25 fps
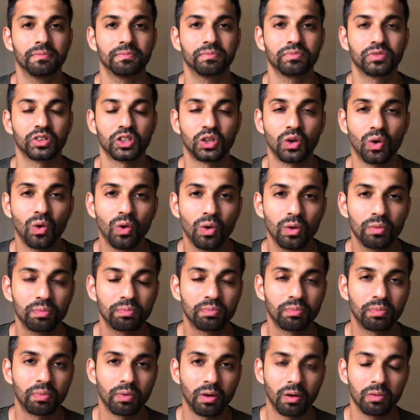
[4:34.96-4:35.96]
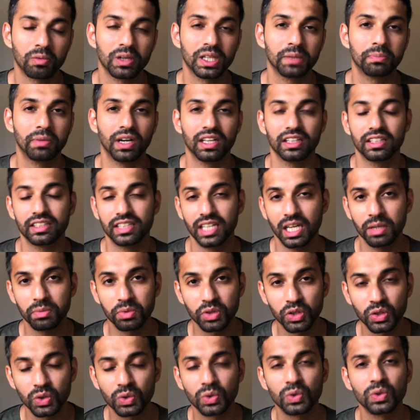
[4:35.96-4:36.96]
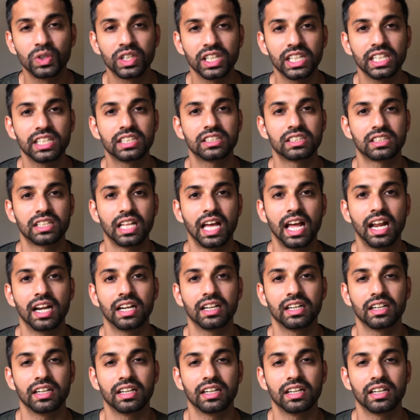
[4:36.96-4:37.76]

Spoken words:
you're probably, by the time you reach that